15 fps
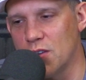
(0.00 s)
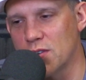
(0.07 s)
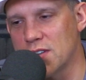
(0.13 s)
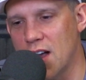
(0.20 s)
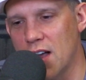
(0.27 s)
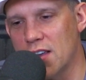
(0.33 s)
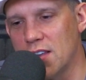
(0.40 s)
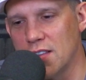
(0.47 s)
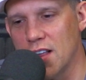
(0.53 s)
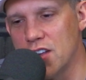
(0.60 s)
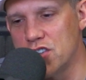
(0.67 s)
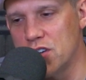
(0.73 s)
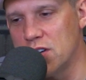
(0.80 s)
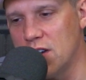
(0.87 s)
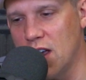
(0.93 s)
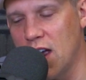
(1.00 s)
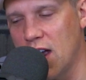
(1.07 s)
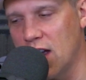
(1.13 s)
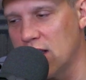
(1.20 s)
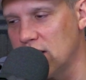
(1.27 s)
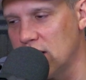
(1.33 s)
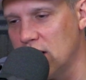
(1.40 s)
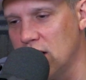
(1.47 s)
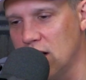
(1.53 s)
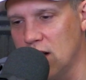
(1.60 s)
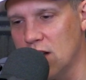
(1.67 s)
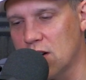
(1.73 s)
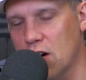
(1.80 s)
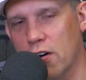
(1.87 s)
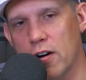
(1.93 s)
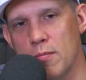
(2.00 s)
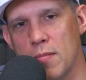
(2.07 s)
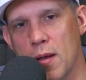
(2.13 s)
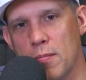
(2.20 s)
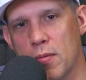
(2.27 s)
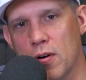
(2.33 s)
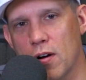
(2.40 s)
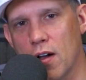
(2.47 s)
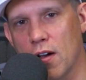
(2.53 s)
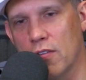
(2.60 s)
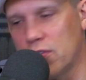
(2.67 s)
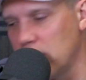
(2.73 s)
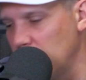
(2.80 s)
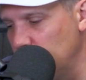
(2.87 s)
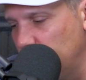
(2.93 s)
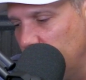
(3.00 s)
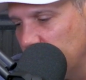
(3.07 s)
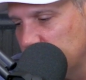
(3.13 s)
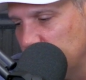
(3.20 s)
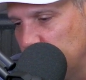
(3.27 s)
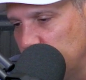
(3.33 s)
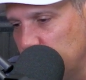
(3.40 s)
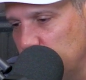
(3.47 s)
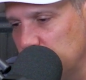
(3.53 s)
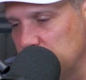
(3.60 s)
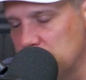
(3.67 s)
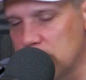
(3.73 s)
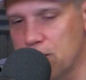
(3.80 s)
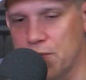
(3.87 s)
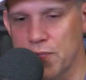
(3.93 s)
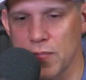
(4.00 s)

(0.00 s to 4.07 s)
Louis hockey legend and current member of the Boston Bruins.